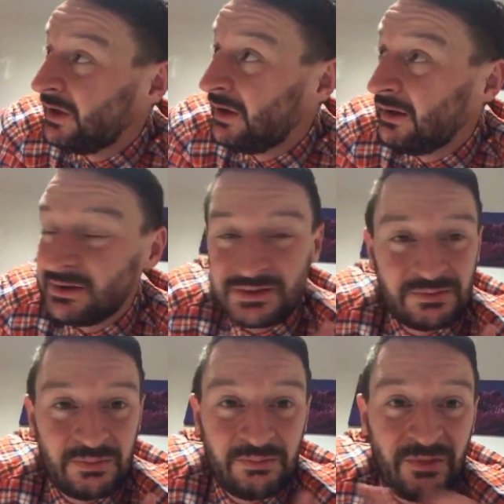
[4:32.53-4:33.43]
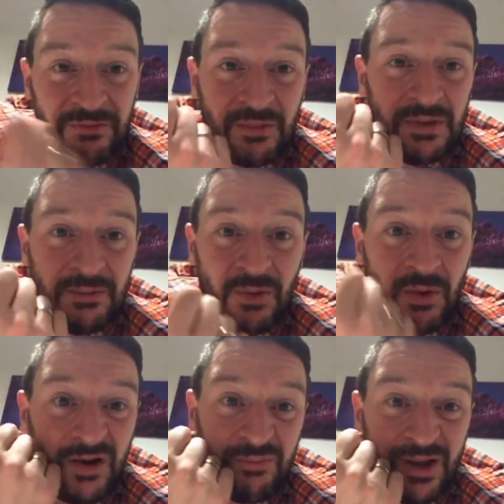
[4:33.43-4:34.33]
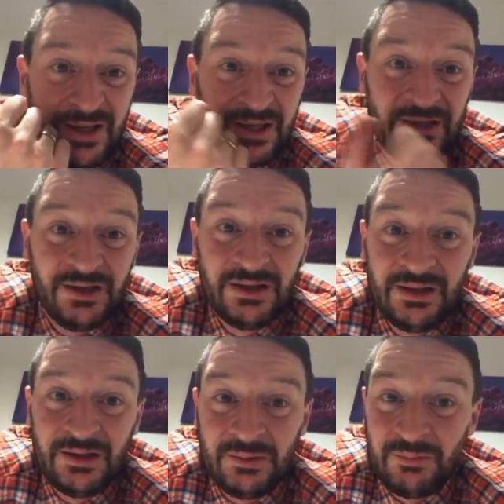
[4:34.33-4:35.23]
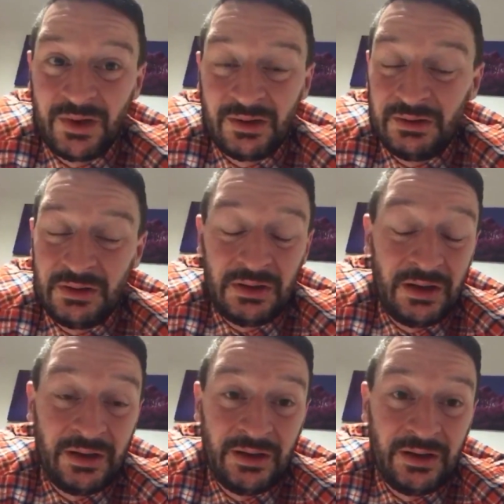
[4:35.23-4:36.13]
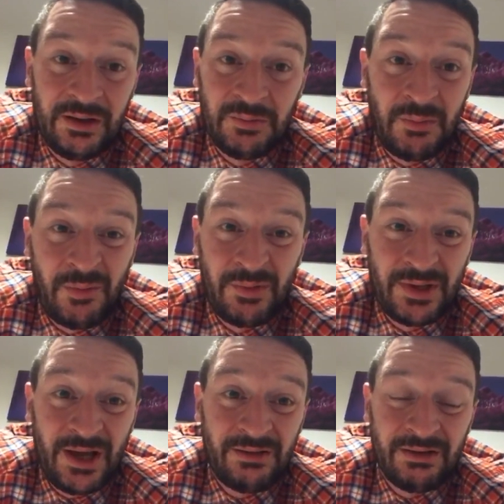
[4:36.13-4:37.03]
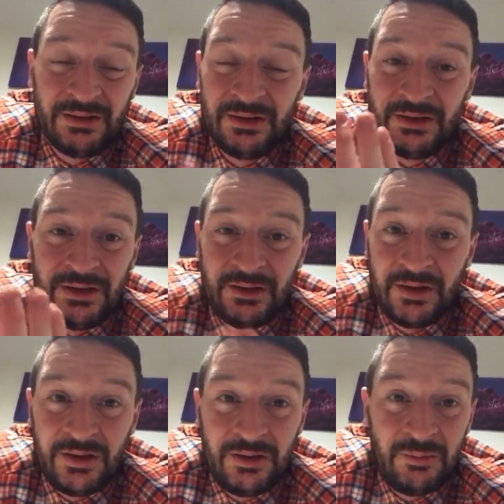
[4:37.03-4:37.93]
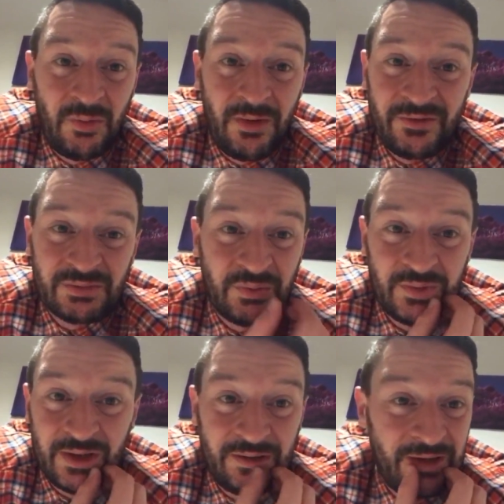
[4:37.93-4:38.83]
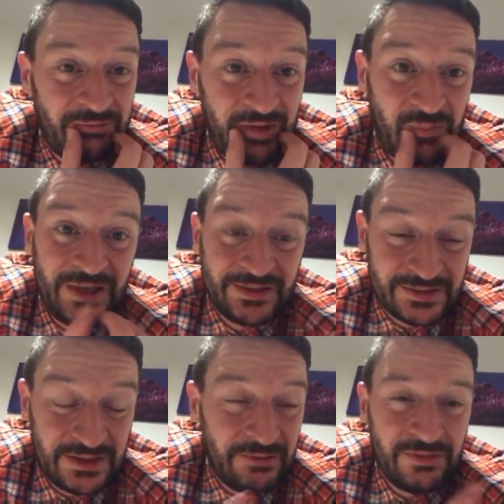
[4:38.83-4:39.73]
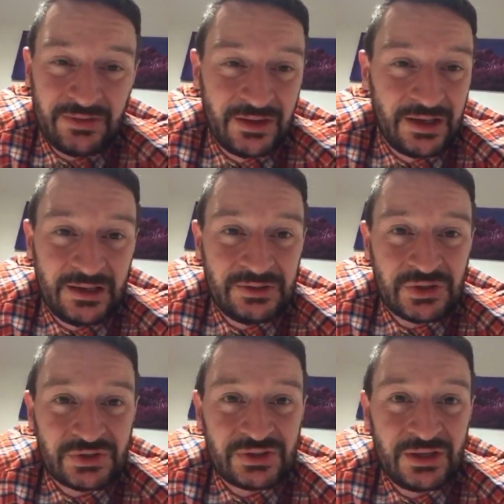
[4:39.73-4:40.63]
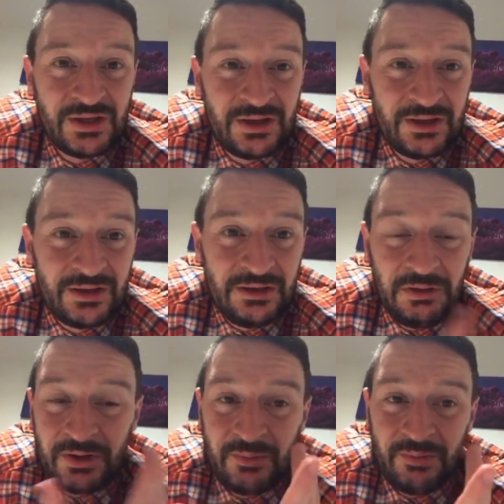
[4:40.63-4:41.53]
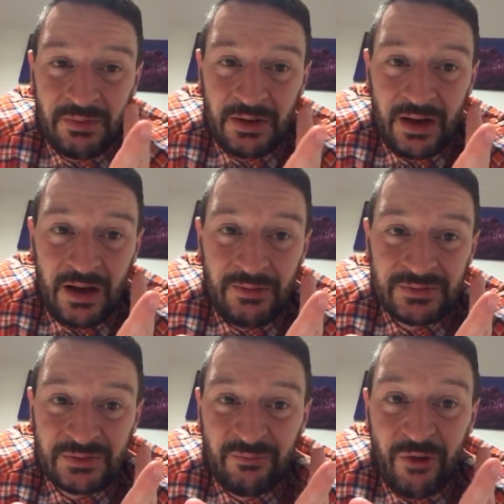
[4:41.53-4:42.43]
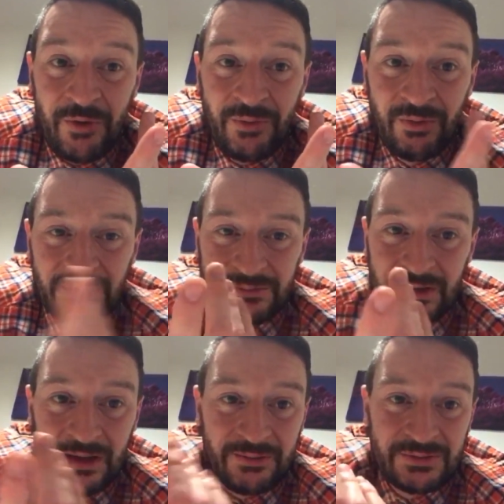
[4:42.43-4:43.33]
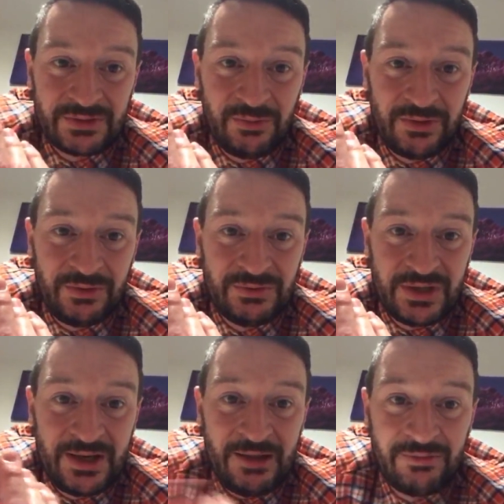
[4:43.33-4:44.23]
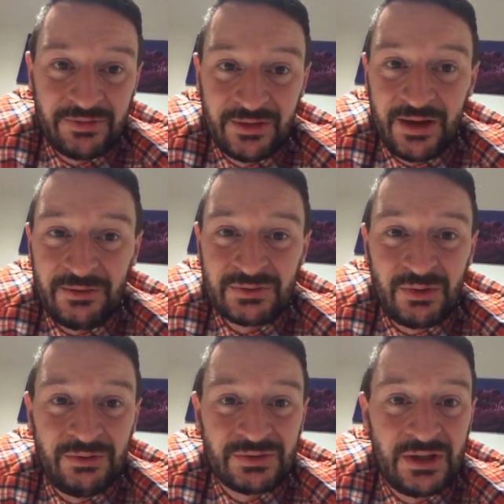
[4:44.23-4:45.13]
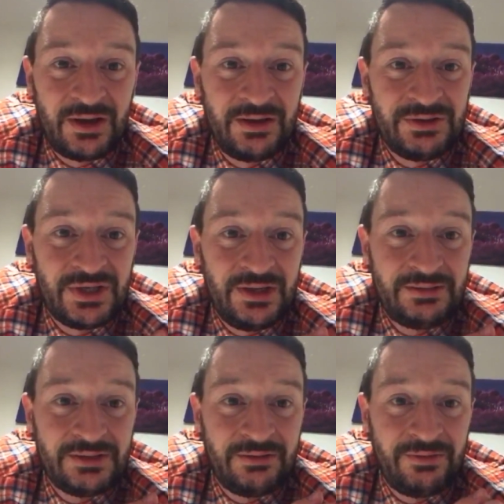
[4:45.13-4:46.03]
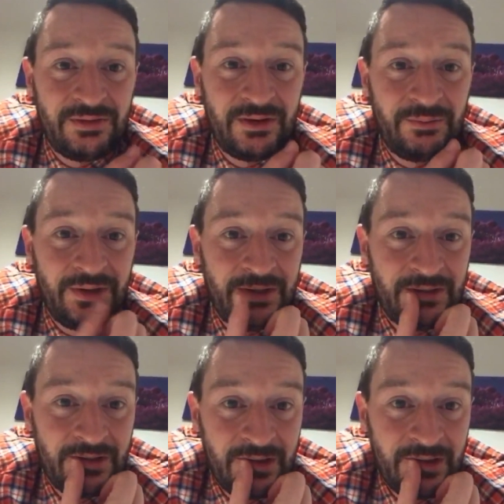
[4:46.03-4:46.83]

It's my family, my wife Becky, my mum and dad, my wife's mum and dad, their families and everything. And it just look at. I was the rogue one. I was the one who did everything. I was the one who's lying and cheating, if you know what I mean.